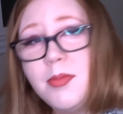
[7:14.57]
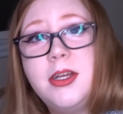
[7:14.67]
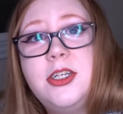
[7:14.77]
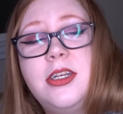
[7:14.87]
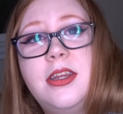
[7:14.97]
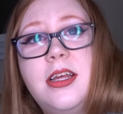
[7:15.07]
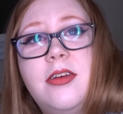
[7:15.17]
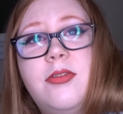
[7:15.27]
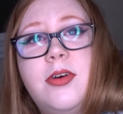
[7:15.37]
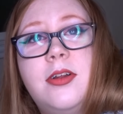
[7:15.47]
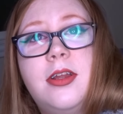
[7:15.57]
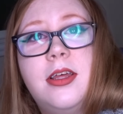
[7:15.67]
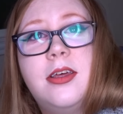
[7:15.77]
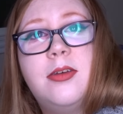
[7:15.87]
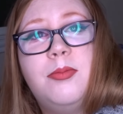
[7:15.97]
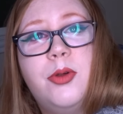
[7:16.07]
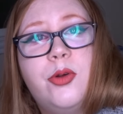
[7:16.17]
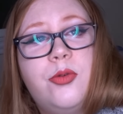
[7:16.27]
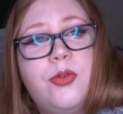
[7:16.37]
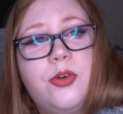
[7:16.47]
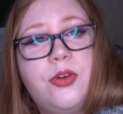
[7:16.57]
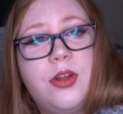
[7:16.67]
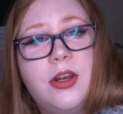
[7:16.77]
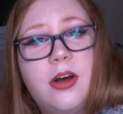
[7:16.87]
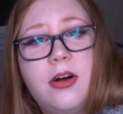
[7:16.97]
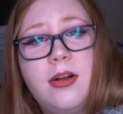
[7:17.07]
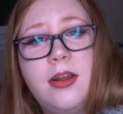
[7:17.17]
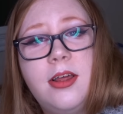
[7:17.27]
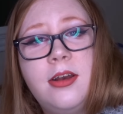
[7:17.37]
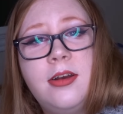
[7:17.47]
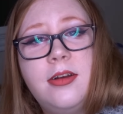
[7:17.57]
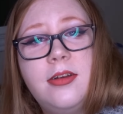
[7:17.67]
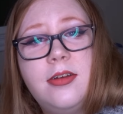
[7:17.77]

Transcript: I mentioned that it felt like beautiful and all-in